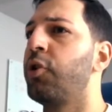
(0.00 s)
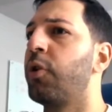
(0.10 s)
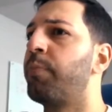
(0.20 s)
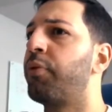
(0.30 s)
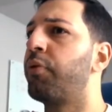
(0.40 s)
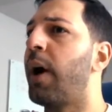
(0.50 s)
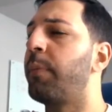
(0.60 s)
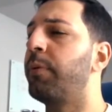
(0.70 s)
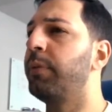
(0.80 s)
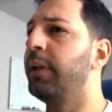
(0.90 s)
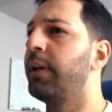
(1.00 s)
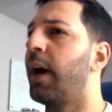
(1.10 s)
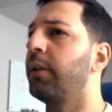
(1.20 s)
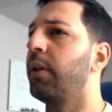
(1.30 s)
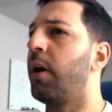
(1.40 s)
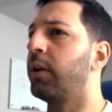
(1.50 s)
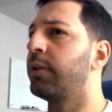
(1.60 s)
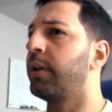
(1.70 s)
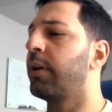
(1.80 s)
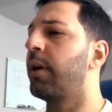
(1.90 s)
you're probably got
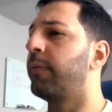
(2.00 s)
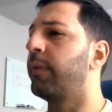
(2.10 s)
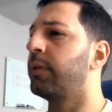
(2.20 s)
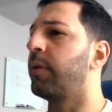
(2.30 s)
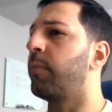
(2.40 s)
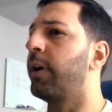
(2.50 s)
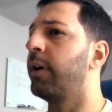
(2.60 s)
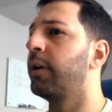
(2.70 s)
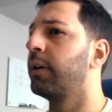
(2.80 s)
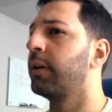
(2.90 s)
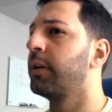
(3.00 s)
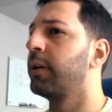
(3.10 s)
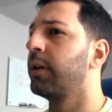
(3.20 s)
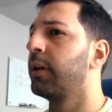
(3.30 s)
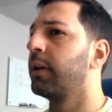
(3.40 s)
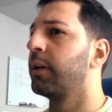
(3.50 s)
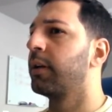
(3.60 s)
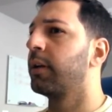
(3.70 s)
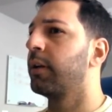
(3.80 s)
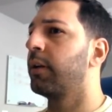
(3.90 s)
lost in comfort somewhere. Mm.
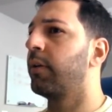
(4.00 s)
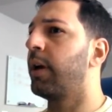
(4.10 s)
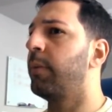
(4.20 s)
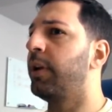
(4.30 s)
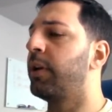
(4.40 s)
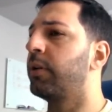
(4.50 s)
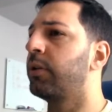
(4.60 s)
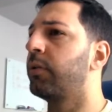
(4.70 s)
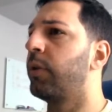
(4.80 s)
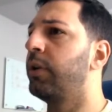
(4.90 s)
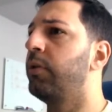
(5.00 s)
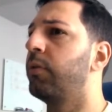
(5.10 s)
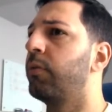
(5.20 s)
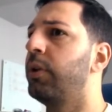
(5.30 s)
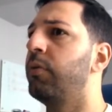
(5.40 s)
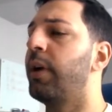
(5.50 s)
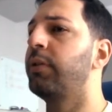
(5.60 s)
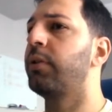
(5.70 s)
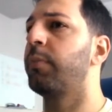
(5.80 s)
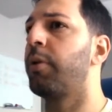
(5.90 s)
Okay, because when you when you
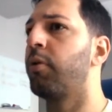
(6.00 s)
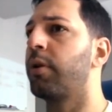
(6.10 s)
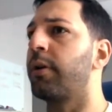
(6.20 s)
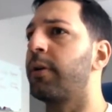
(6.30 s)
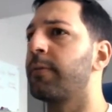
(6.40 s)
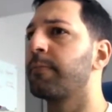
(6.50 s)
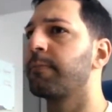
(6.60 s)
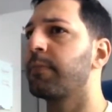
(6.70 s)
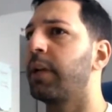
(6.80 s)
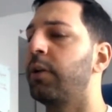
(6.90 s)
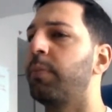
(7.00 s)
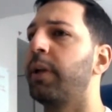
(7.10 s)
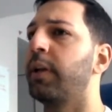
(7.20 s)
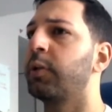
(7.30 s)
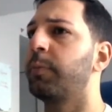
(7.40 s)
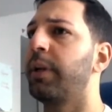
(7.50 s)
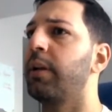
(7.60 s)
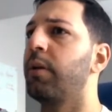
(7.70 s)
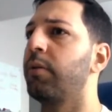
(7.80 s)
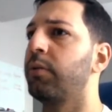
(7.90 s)
enter poker and you're playing spin
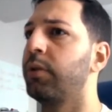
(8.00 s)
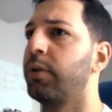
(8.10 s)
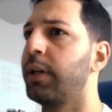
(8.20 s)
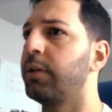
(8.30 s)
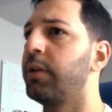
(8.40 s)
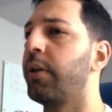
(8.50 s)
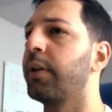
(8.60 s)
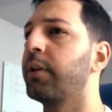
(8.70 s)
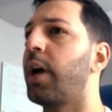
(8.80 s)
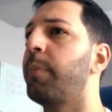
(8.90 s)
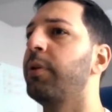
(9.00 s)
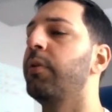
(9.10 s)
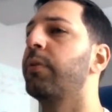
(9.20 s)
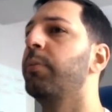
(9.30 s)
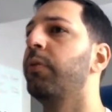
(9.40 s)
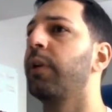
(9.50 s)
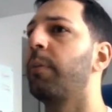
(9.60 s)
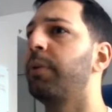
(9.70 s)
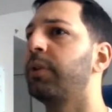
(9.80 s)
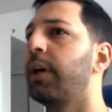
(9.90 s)
and goes, and there's nothing stopping you from moving
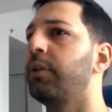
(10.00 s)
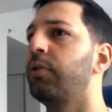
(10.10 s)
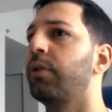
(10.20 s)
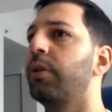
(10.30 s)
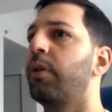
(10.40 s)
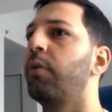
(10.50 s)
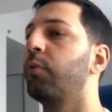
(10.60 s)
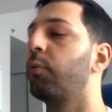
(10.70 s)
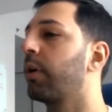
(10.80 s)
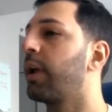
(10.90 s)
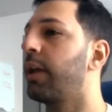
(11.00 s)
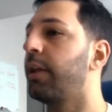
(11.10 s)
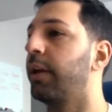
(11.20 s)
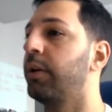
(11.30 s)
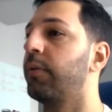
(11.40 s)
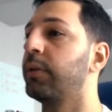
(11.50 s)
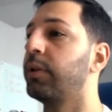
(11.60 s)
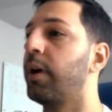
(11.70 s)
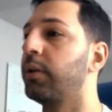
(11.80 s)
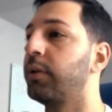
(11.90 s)
up besides your own work ethic and your
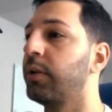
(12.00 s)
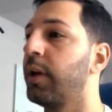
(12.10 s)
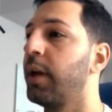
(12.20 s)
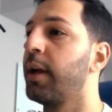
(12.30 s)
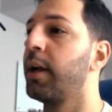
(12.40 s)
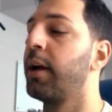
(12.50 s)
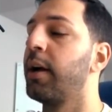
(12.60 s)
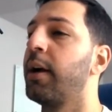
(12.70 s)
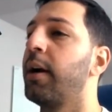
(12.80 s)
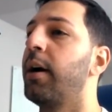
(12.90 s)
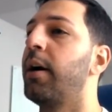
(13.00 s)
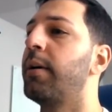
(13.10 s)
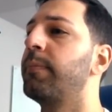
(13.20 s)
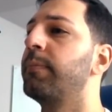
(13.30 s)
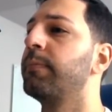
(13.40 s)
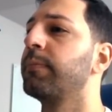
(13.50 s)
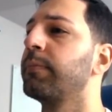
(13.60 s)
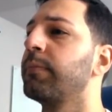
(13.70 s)
results. Um,